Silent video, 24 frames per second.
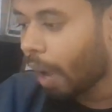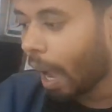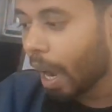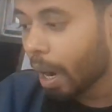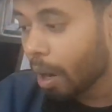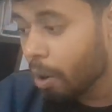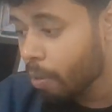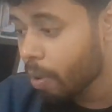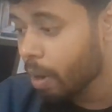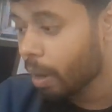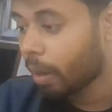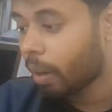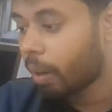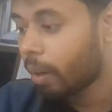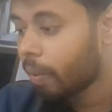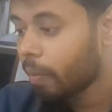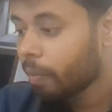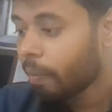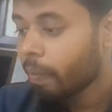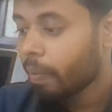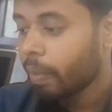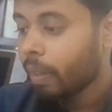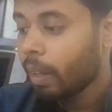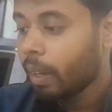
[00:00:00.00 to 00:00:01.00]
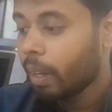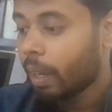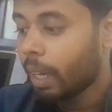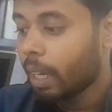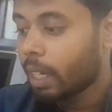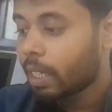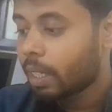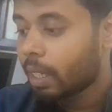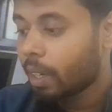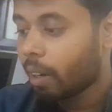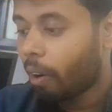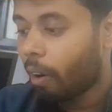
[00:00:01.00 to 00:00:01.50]
acquire
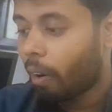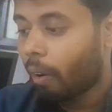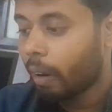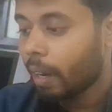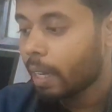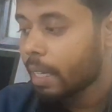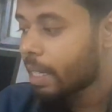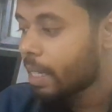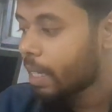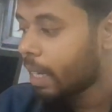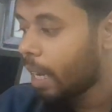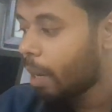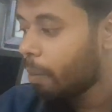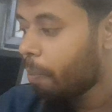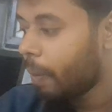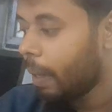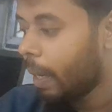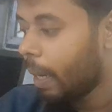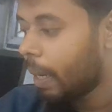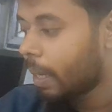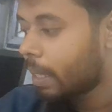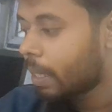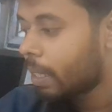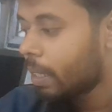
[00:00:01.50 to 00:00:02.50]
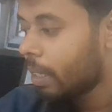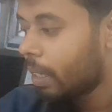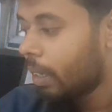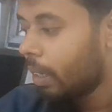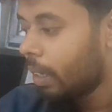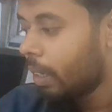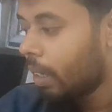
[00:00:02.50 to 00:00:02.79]
it or escape its